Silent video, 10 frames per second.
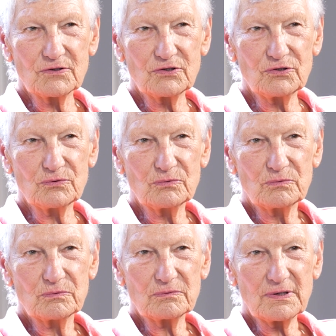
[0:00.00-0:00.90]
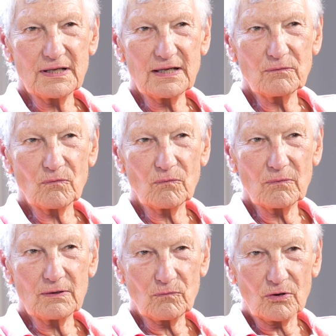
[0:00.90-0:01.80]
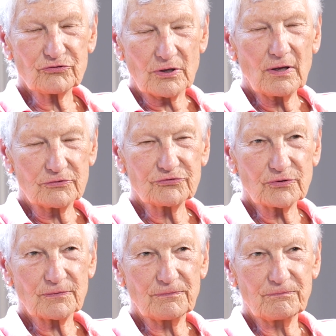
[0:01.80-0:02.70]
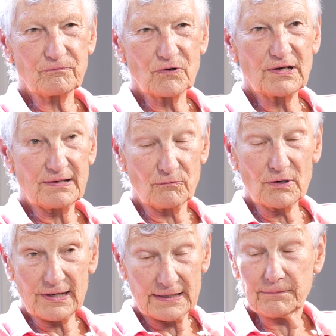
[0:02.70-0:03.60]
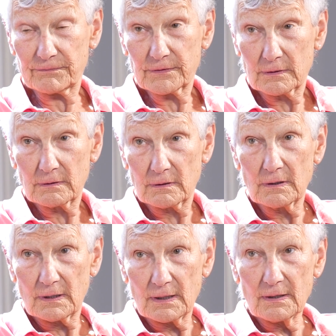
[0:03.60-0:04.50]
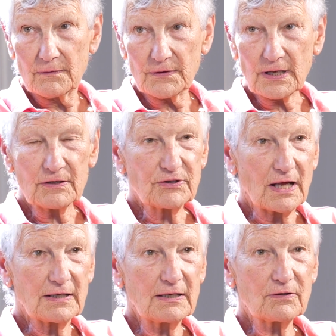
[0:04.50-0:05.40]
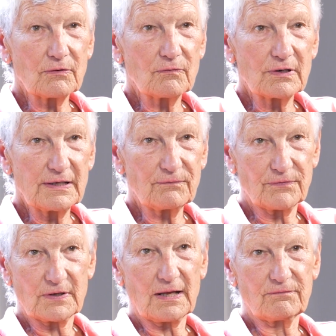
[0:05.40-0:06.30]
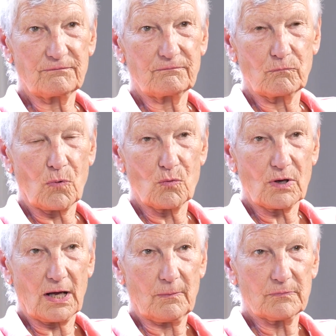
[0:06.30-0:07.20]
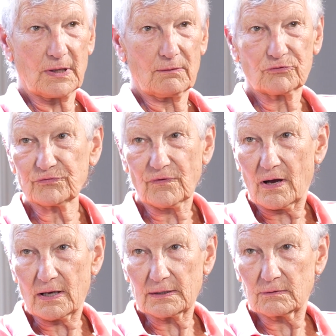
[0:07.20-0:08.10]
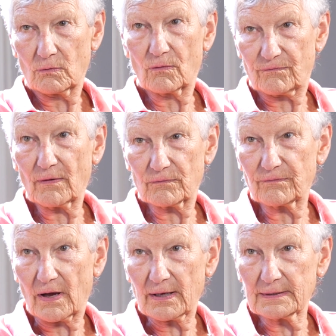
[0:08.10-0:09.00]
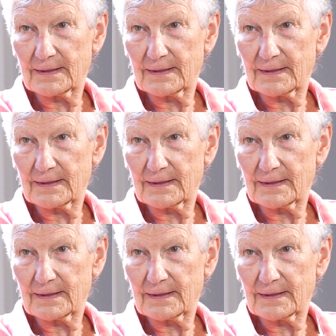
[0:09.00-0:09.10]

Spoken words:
it was a sort of relief that I'd done it, the relief that I woke up and I was fine, or felt fine.